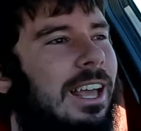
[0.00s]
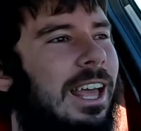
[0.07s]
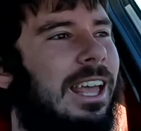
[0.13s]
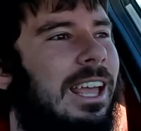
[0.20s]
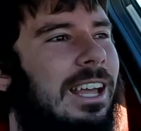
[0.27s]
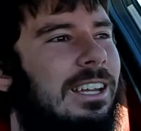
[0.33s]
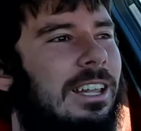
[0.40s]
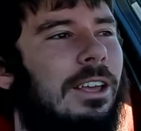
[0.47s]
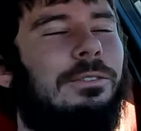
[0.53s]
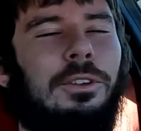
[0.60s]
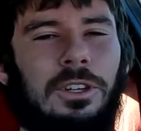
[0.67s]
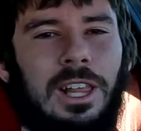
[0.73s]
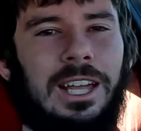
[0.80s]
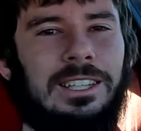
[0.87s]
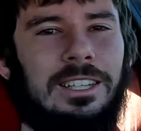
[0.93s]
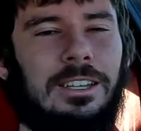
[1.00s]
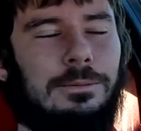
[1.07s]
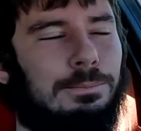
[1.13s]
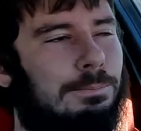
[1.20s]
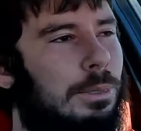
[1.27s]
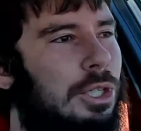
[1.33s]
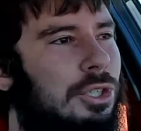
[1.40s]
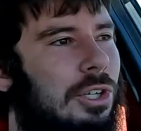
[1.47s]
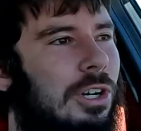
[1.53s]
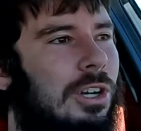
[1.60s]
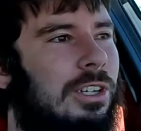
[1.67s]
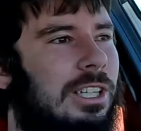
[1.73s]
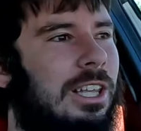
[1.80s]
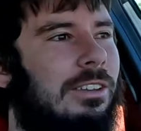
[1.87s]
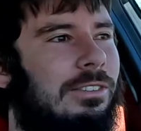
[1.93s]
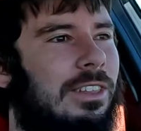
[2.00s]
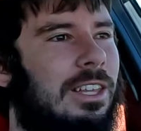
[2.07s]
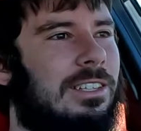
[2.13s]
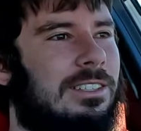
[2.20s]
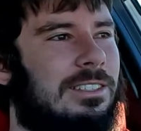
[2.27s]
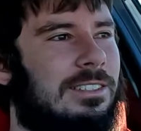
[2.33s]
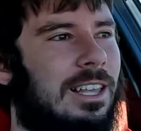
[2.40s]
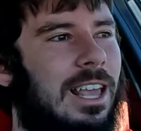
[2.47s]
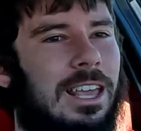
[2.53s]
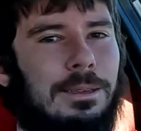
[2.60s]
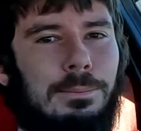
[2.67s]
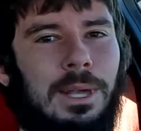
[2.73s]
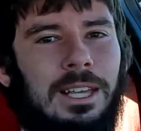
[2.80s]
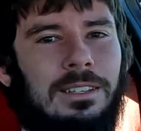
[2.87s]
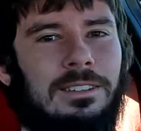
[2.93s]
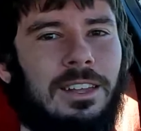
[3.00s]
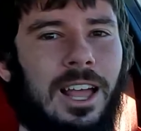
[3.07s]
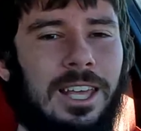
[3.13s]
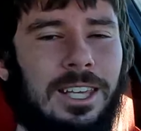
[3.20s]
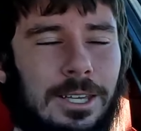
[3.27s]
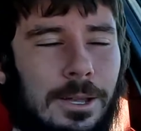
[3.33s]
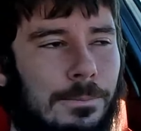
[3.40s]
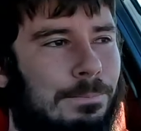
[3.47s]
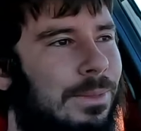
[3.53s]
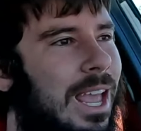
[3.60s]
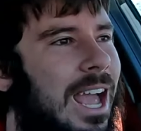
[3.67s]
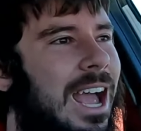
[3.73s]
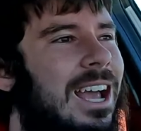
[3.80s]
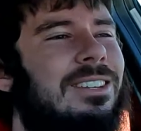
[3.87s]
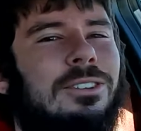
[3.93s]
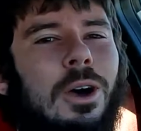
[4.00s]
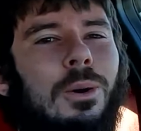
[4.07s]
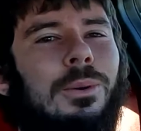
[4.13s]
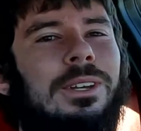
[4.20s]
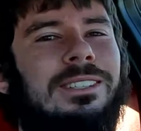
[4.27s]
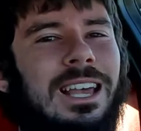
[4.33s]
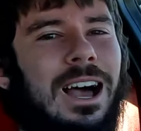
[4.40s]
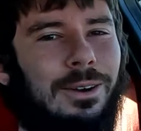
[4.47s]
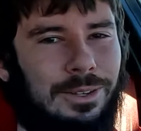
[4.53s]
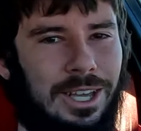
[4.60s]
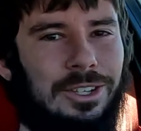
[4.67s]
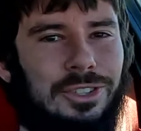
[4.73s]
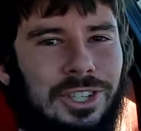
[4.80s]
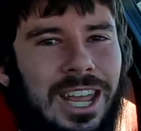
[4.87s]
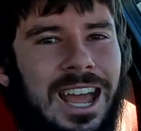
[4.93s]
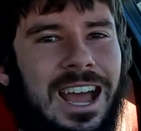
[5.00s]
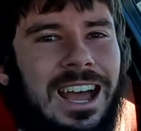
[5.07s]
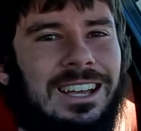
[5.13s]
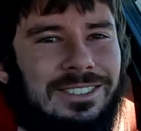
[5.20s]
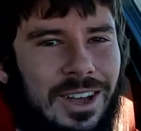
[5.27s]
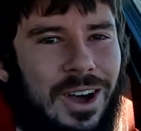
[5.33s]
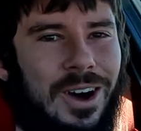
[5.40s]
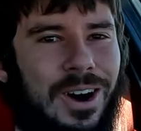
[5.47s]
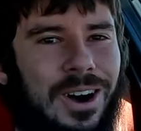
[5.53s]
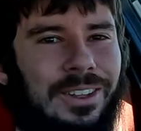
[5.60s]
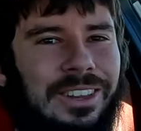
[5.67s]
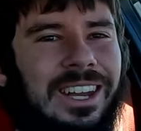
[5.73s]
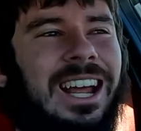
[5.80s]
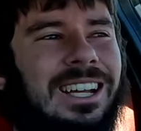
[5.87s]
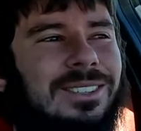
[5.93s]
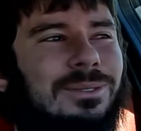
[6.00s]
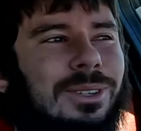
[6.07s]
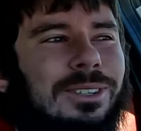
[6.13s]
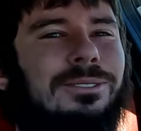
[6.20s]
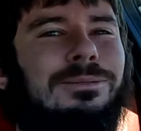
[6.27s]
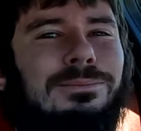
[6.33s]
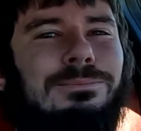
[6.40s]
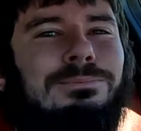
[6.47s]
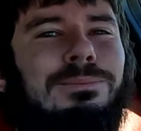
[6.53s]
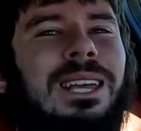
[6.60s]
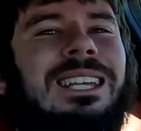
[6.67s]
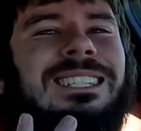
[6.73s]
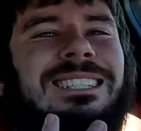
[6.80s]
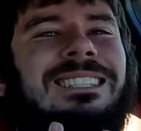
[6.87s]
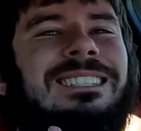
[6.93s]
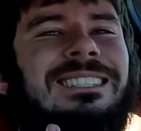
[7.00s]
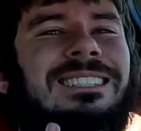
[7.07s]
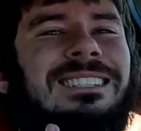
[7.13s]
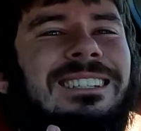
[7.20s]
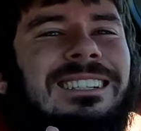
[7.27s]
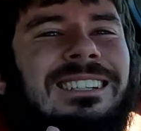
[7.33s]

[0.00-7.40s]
And if you liked it, be sure to give this a big like. As always, I'll catch you guys on the next one. Peace.